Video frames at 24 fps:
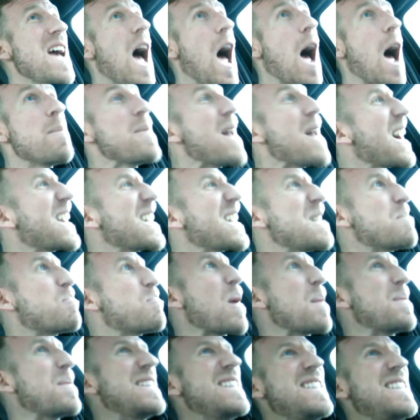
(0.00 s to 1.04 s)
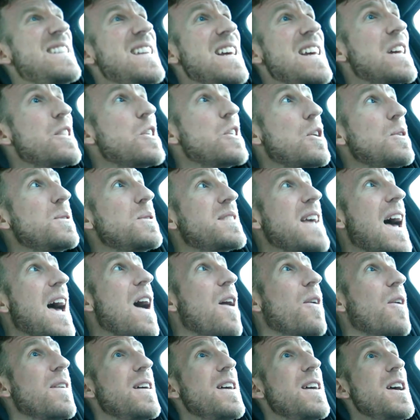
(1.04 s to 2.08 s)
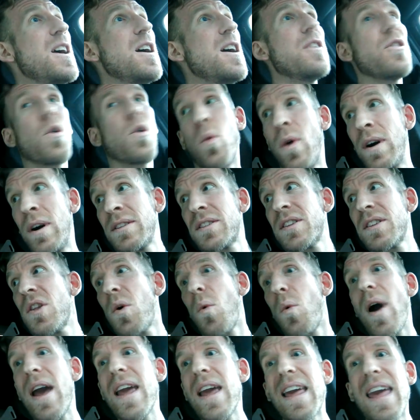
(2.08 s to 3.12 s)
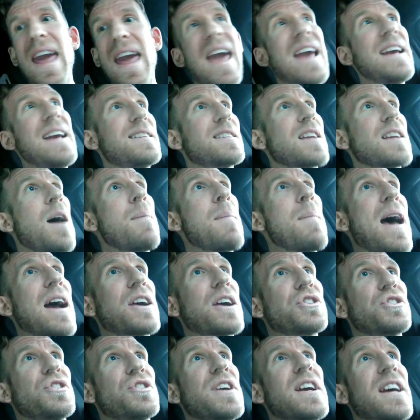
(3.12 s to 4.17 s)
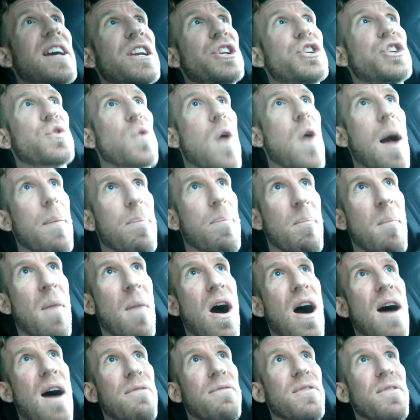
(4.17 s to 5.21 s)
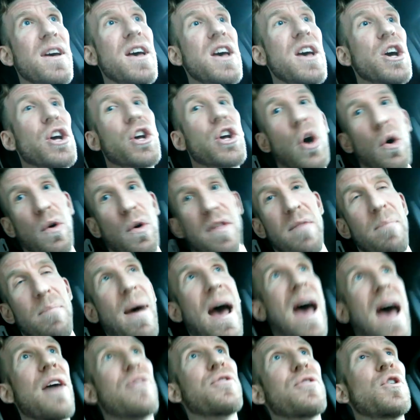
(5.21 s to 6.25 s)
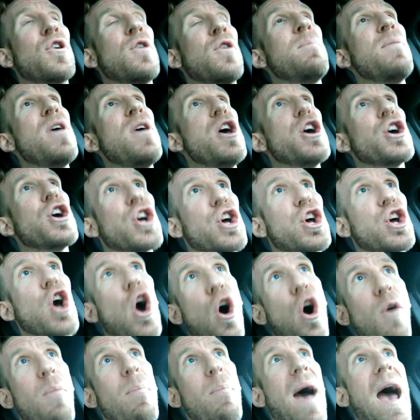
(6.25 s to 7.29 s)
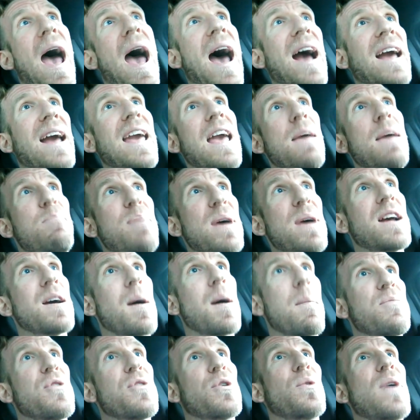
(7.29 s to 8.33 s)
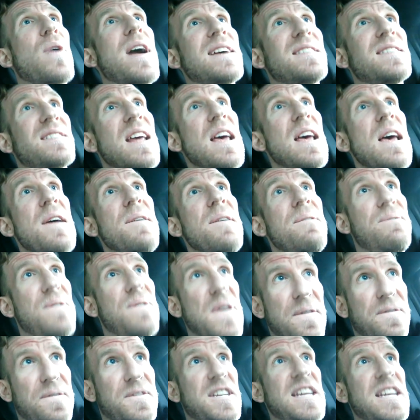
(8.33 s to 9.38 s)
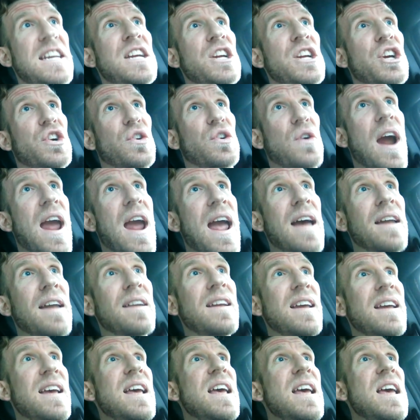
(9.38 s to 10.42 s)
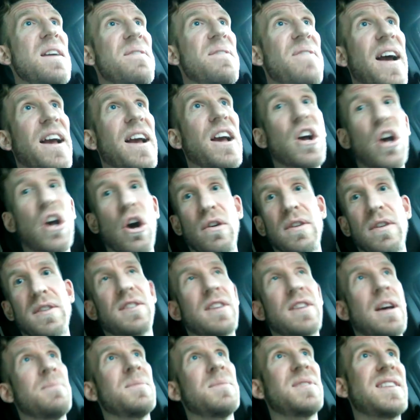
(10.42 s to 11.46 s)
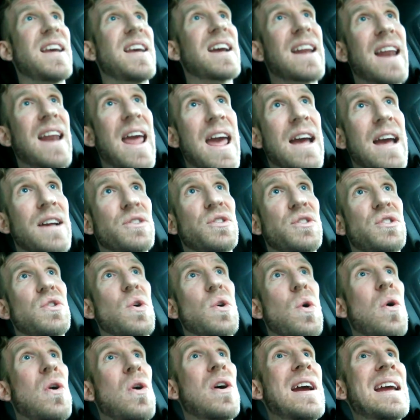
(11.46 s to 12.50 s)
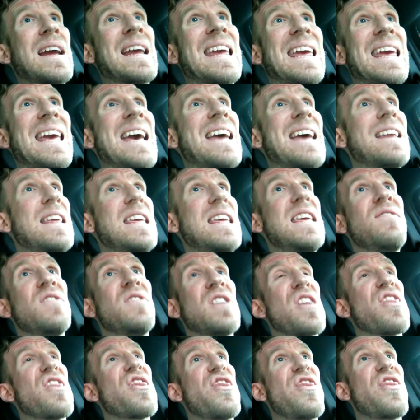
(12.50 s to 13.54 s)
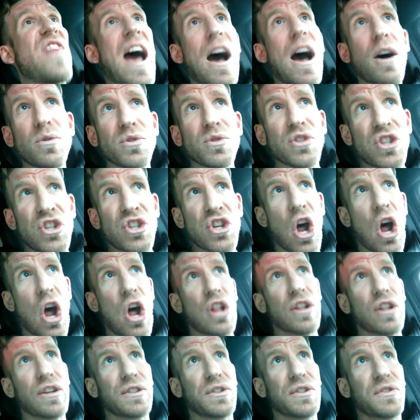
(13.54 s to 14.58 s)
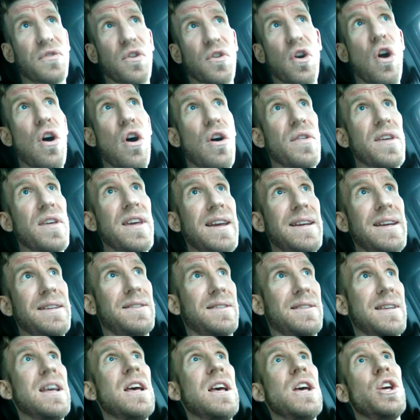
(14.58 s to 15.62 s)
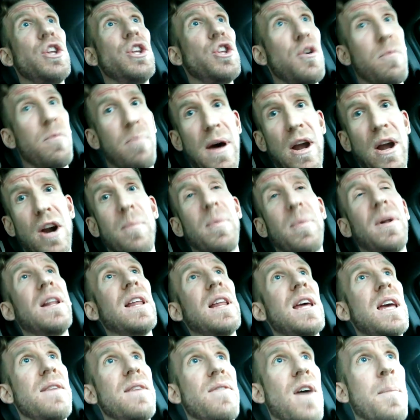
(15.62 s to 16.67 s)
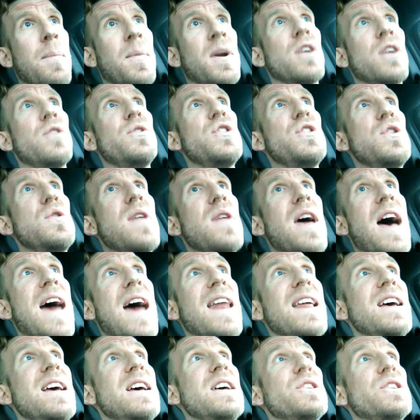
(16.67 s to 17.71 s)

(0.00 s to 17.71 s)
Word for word: I'm not gonna probably dig those out. The ones in the white case, I'm actually gonna drop them off, go to the bathroom, go back and pick up the rest. 15 grand. If I could go to some secondhand store and get even a thousand dollars for all these, you better believe I'm gonna do that.